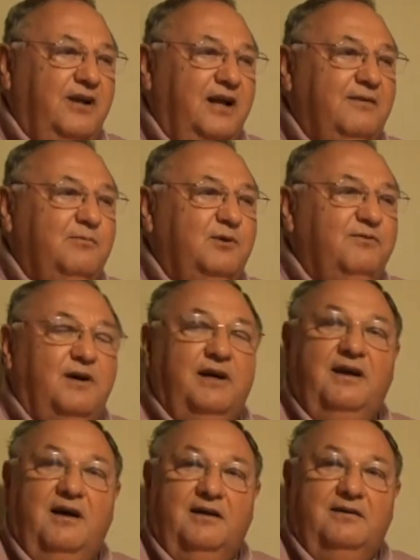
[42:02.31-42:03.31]
A lot of them were
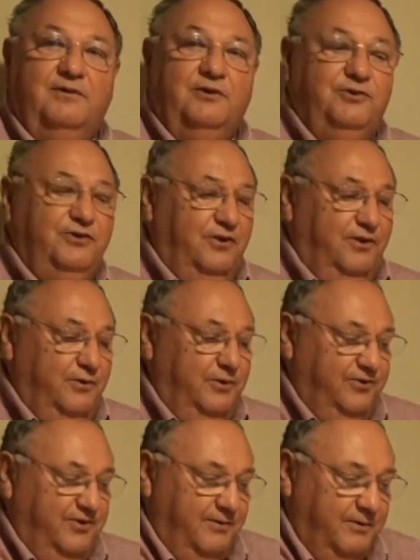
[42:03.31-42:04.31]
very controversial. There
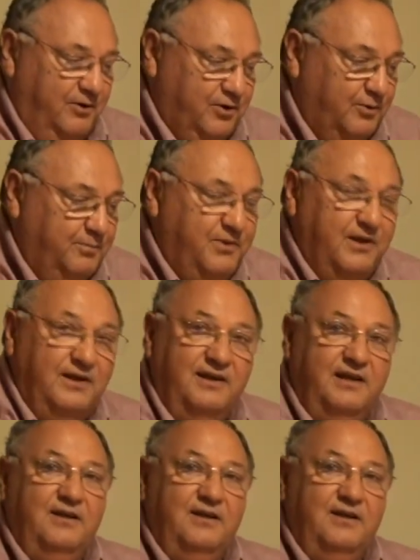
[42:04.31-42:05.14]
was a group that